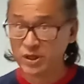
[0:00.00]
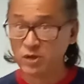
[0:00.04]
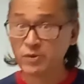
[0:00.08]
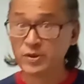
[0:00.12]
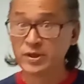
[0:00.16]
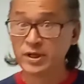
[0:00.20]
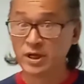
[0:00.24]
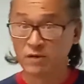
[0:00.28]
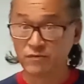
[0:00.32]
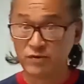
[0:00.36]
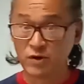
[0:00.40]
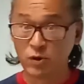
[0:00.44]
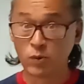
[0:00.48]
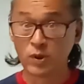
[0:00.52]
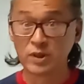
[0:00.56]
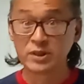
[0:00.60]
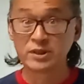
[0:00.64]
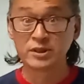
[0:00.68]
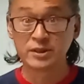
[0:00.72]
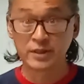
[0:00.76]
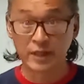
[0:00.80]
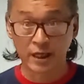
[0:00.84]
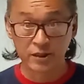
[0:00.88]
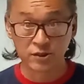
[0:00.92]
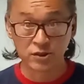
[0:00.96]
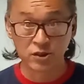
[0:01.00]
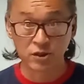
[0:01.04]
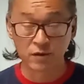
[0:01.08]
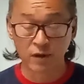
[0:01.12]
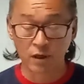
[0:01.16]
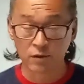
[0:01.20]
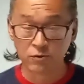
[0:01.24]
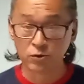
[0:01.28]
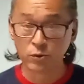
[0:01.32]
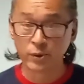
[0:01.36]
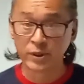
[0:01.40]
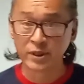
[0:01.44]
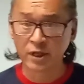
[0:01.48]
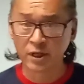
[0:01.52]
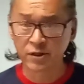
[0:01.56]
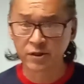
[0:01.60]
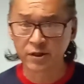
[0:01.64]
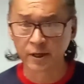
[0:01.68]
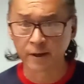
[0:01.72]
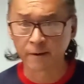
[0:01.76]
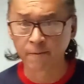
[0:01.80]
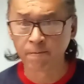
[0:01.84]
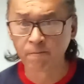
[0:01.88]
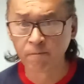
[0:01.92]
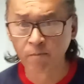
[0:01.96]
when everyone stands around doing
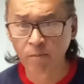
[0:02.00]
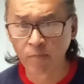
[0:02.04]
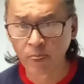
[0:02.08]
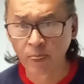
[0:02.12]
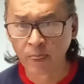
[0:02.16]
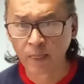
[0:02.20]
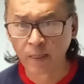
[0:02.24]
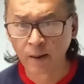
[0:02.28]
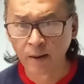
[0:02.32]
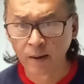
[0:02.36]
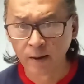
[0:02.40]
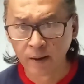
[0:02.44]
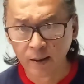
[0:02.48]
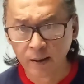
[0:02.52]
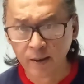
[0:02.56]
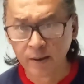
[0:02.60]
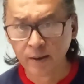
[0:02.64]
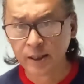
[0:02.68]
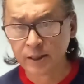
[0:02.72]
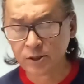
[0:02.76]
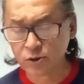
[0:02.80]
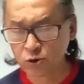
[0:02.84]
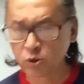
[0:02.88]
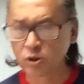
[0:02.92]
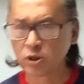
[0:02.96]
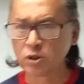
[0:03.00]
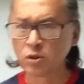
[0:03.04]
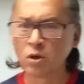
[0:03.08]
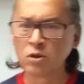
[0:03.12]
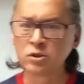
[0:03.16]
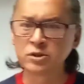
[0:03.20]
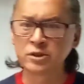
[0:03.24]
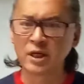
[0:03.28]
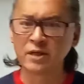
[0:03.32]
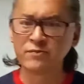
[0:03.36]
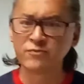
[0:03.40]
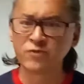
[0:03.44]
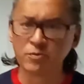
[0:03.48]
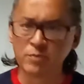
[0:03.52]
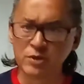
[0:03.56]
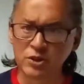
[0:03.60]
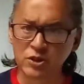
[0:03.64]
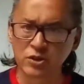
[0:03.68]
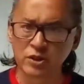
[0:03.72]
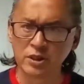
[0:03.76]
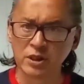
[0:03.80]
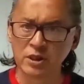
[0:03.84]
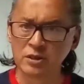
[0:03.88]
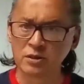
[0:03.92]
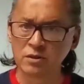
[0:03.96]
nothing. It took a long time for
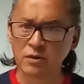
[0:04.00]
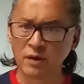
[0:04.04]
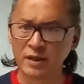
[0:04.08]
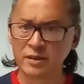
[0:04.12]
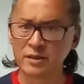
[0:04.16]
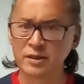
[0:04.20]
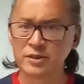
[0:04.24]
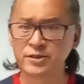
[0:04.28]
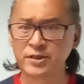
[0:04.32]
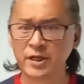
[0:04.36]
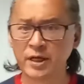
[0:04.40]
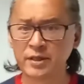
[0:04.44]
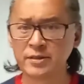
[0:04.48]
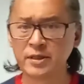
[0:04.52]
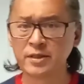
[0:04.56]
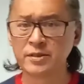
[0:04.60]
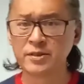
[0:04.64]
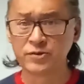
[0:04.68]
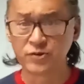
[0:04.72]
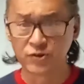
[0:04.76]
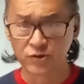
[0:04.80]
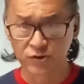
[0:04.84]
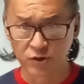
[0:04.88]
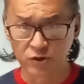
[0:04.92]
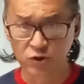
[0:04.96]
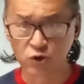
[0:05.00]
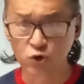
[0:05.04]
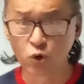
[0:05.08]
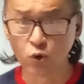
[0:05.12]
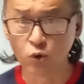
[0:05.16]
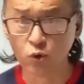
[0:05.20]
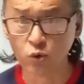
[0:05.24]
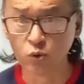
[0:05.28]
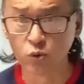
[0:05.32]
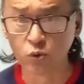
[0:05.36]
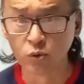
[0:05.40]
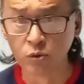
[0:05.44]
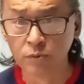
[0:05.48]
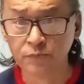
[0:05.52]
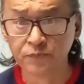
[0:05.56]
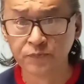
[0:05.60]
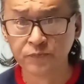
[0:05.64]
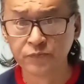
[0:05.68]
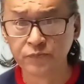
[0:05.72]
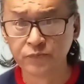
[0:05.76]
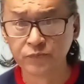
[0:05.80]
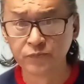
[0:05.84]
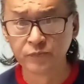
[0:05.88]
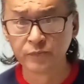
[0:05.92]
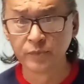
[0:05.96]
Mr. Ian to understand that this is a school,
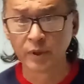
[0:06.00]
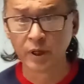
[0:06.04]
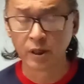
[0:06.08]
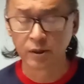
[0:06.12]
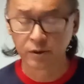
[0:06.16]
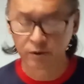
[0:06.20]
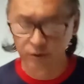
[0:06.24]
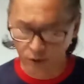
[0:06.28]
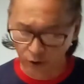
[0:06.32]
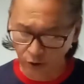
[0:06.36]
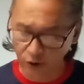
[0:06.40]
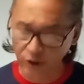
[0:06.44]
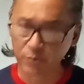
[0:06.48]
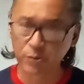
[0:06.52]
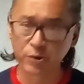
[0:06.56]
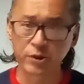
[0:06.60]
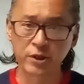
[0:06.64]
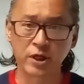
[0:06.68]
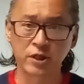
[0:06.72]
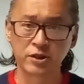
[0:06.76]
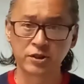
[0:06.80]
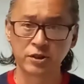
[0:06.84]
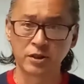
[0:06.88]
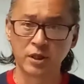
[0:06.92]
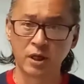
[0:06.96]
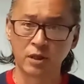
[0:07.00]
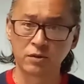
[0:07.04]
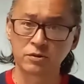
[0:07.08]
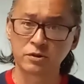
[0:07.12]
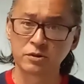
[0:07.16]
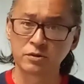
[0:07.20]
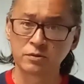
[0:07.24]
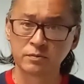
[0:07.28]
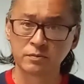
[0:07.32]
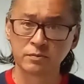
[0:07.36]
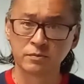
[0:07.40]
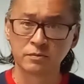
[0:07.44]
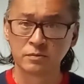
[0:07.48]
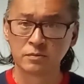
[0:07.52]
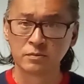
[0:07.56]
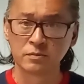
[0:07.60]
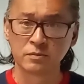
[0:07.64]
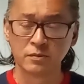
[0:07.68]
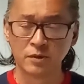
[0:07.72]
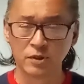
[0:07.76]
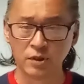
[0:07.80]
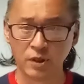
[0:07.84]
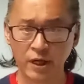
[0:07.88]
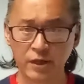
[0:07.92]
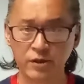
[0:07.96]
not a production house.
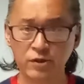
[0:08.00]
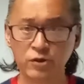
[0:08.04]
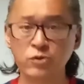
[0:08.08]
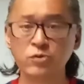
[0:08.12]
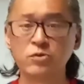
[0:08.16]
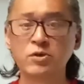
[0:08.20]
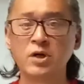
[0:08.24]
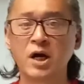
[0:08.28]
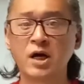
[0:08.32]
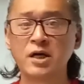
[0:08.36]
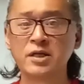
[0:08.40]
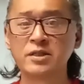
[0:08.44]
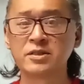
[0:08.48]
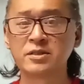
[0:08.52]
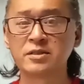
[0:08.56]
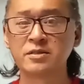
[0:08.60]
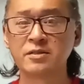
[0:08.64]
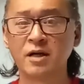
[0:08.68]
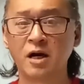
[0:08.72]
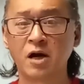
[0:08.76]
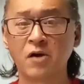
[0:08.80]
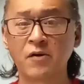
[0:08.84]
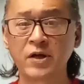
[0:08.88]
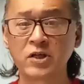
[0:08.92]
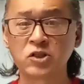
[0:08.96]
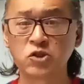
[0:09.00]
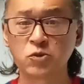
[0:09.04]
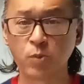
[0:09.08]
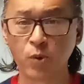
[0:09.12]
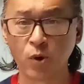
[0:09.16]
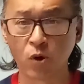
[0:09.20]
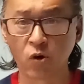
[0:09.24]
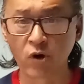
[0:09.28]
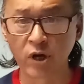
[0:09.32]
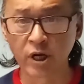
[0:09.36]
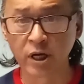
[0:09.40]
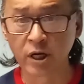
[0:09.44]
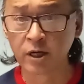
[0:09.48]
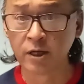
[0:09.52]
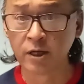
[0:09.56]
And you guys are exploring.